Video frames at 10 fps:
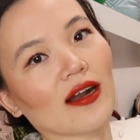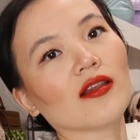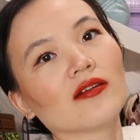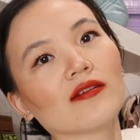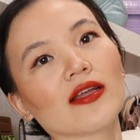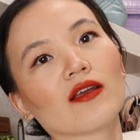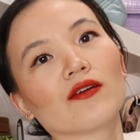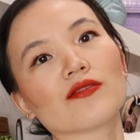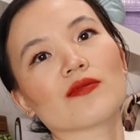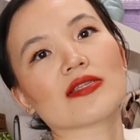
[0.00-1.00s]
It literally
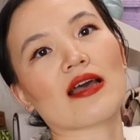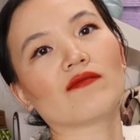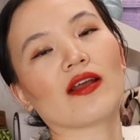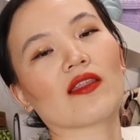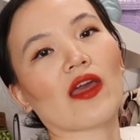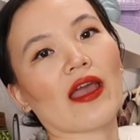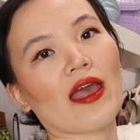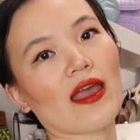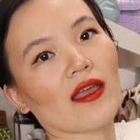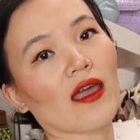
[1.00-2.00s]
goes with everything
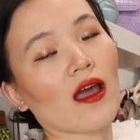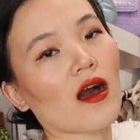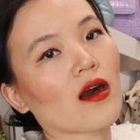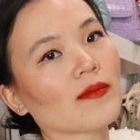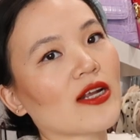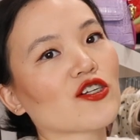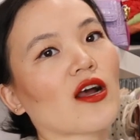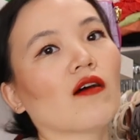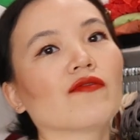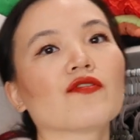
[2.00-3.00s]
hanging on my
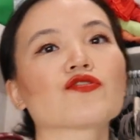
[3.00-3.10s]
shelf.